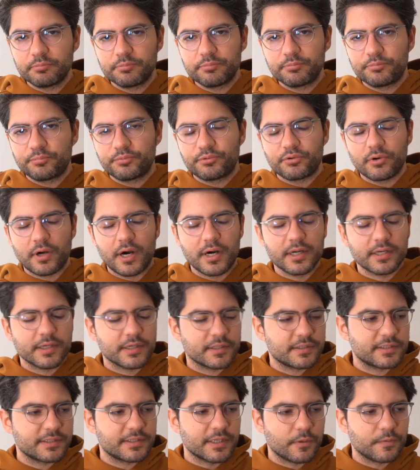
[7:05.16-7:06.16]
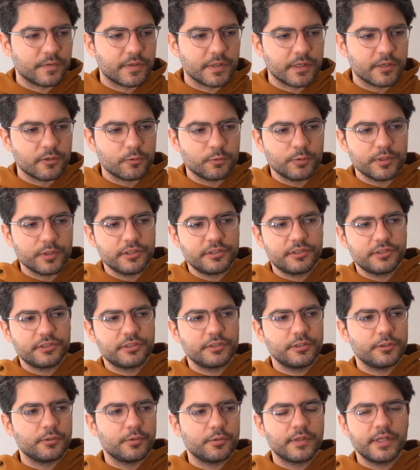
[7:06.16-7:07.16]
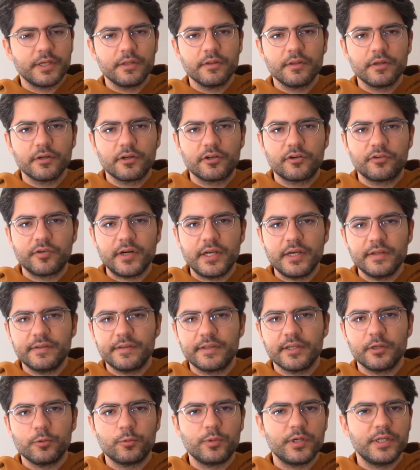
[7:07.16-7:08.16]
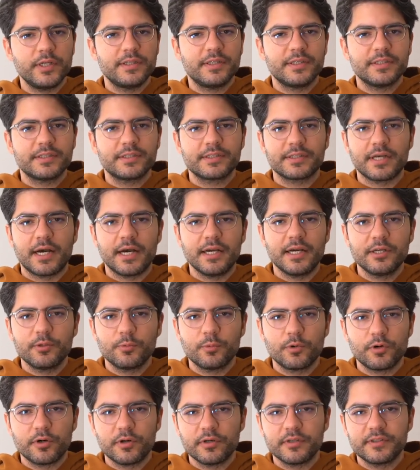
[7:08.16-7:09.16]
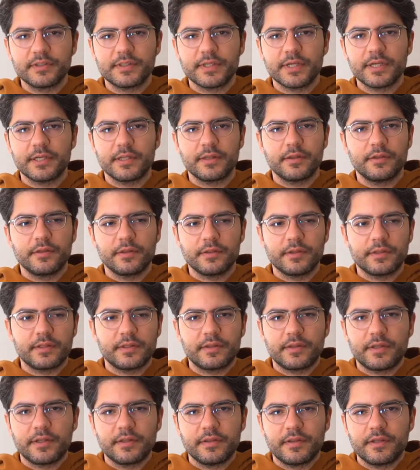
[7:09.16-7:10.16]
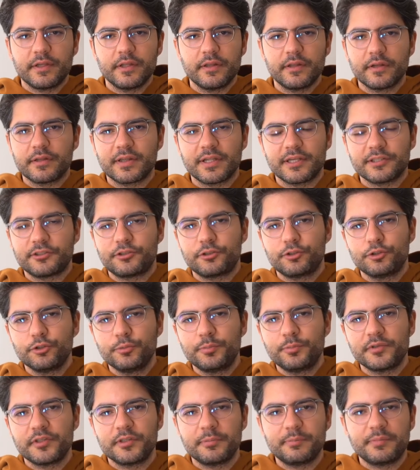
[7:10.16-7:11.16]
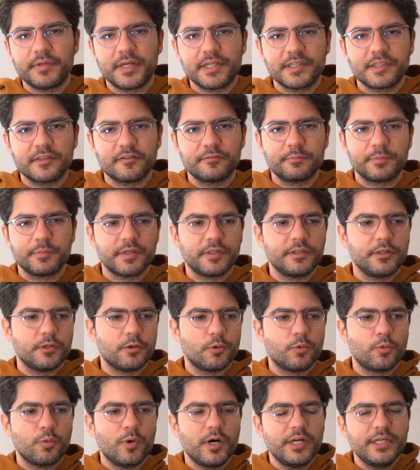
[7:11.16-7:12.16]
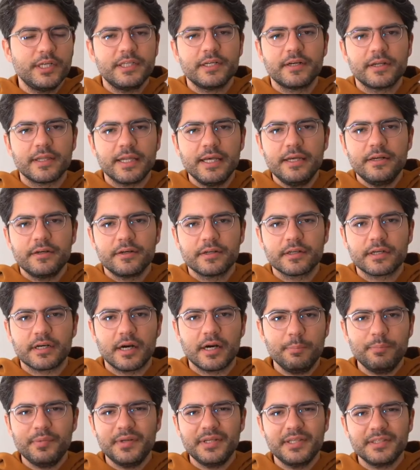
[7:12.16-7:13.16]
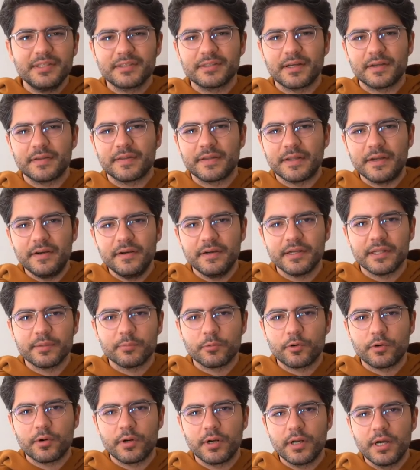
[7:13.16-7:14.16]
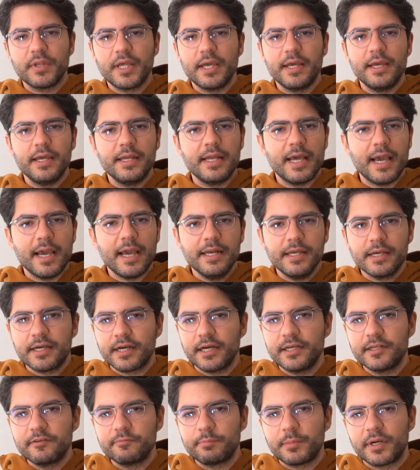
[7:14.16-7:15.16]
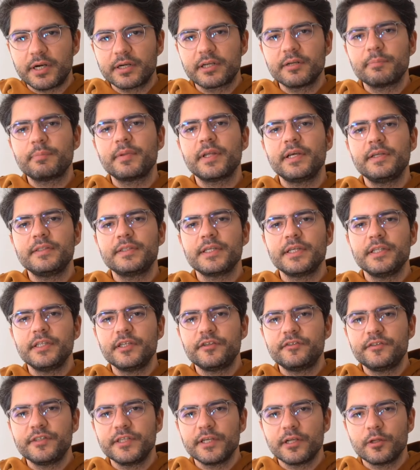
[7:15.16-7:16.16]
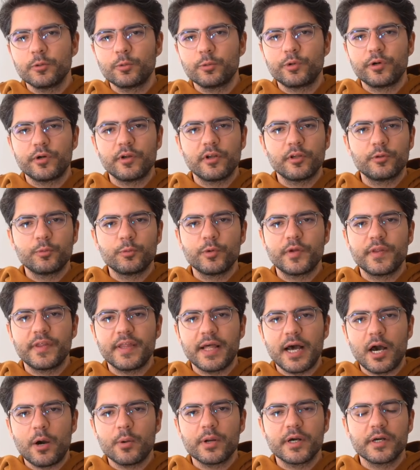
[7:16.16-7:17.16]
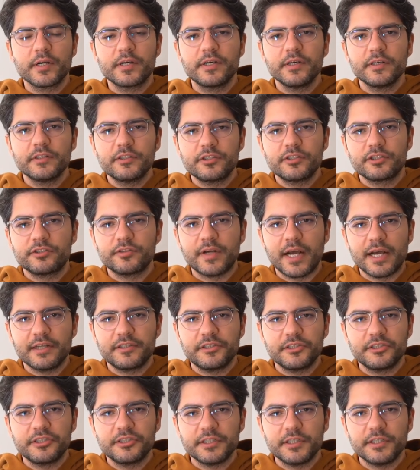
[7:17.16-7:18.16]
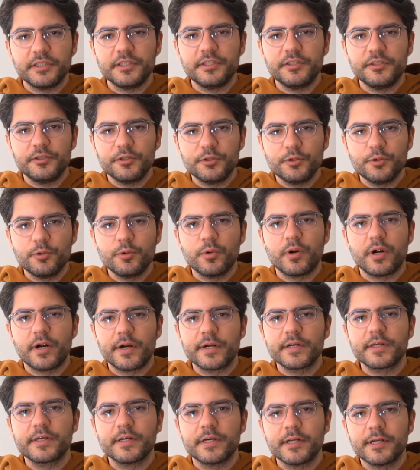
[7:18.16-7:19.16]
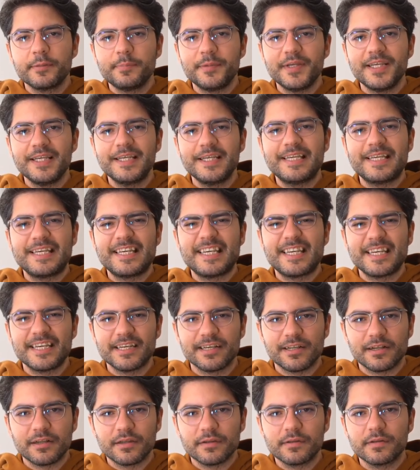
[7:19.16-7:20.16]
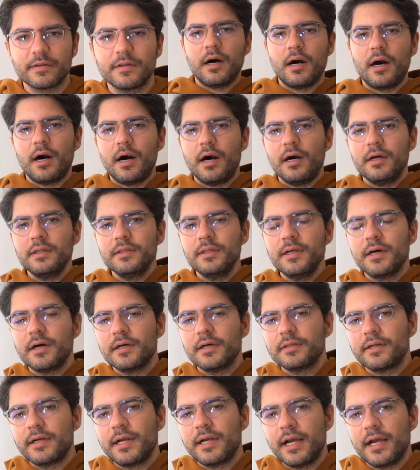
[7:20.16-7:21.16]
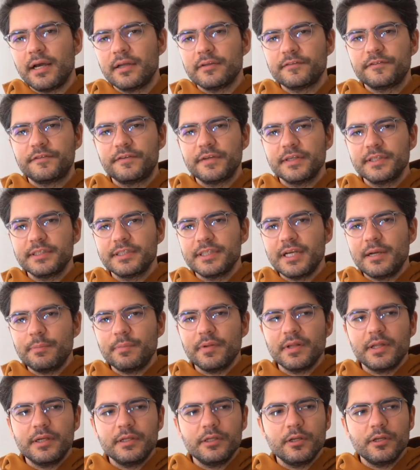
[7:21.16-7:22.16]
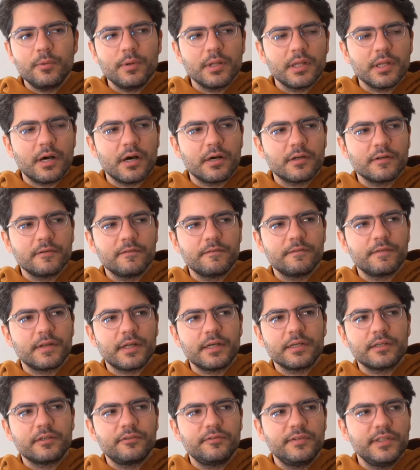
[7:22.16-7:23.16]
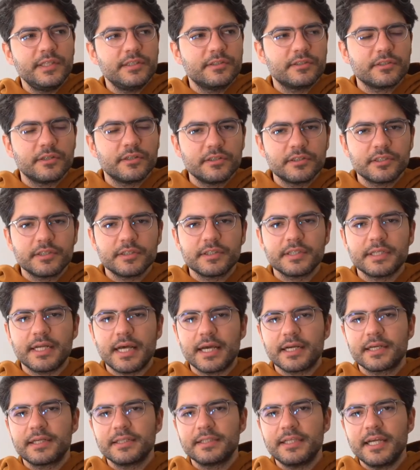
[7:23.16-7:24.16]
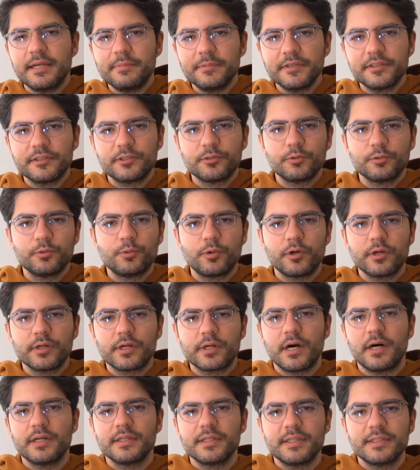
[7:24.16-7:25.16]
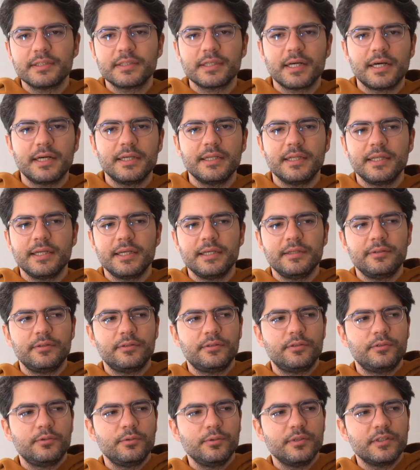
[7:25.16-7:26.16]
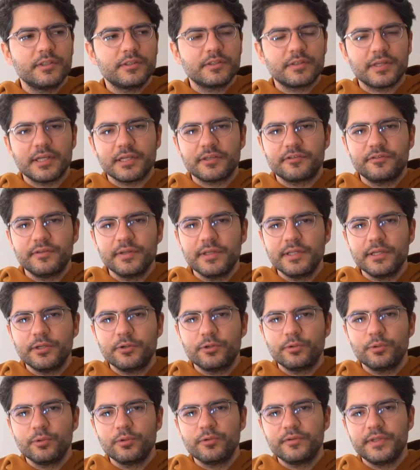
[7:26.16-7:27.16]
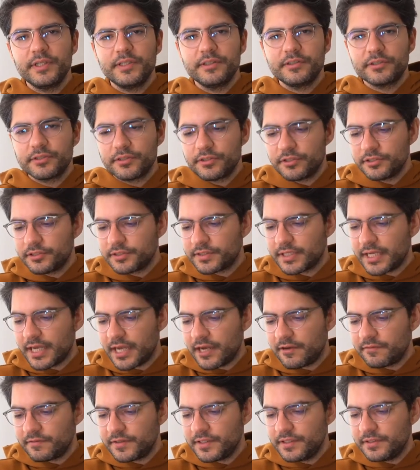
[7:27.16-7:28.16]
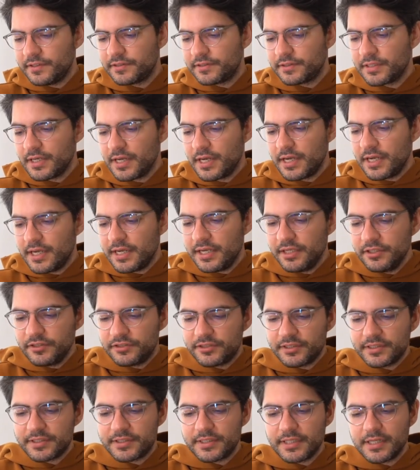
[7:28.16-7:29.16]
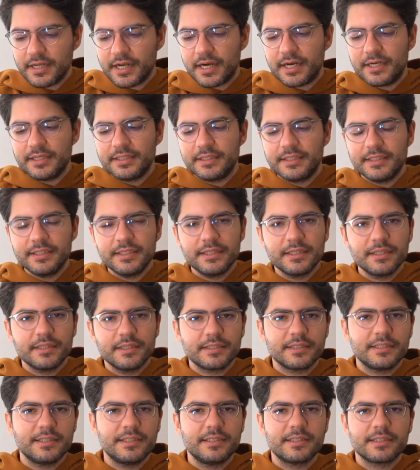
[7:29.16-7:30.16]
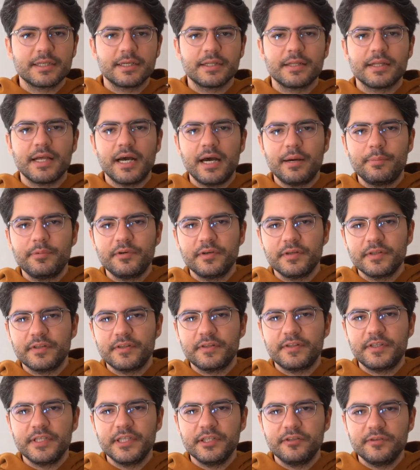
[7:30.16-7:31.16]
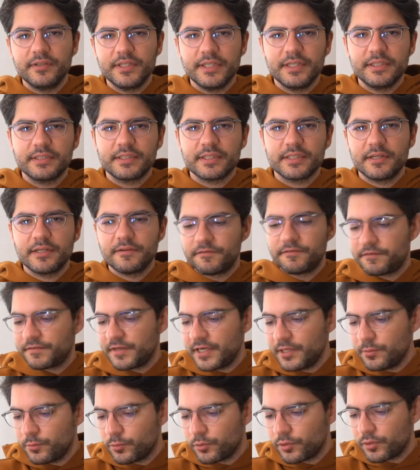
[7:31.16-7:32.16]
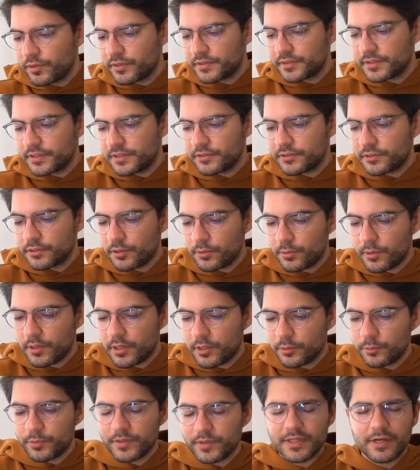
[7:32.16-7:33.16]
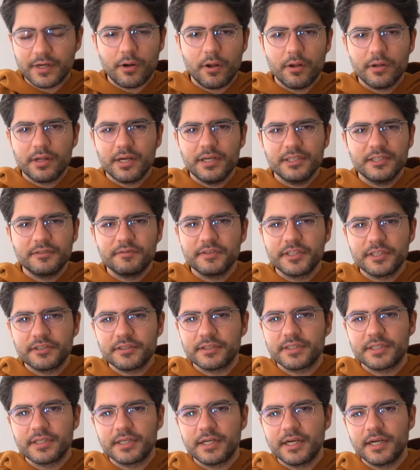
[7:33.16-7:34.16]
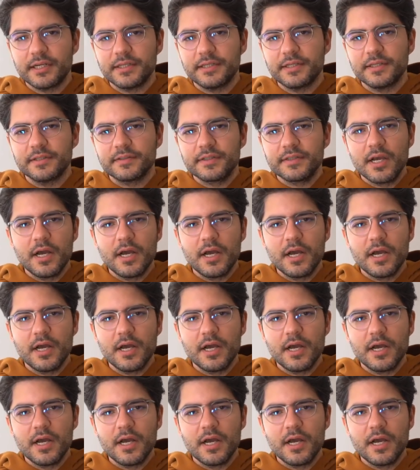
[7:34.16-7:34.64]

products out there which you know they look great they win design awards they, they they look like super impressive but you know one year later the company is not there anymore in any kind of marketplace in the real world without a good strategy you are gonna be killed on the other hand for example i know a lot of like researchers and academics who work on design they do this like really cool research they have these interesting ideas and these elaborate theories and frameworks and so on with all kinds of interesting ideas